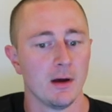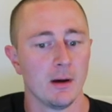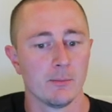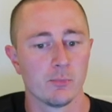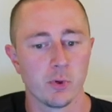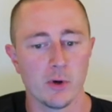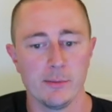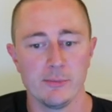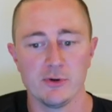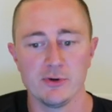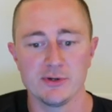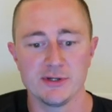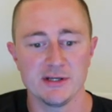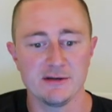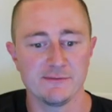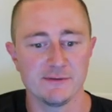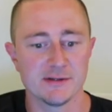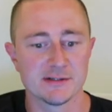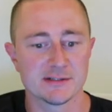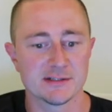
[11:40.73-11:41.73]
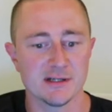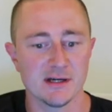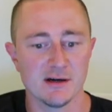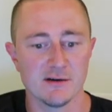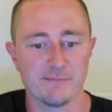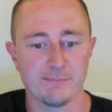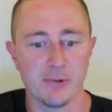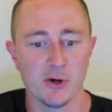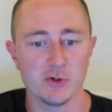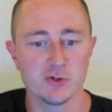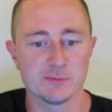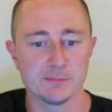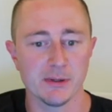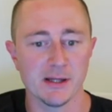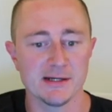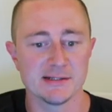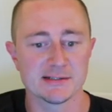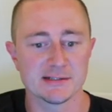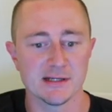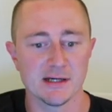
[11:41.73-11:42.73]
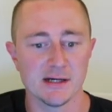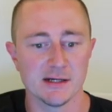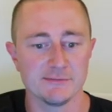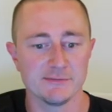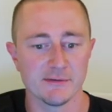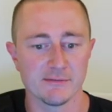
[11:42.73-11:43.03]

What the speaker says: Perimeter defense stuff, post-play stuff.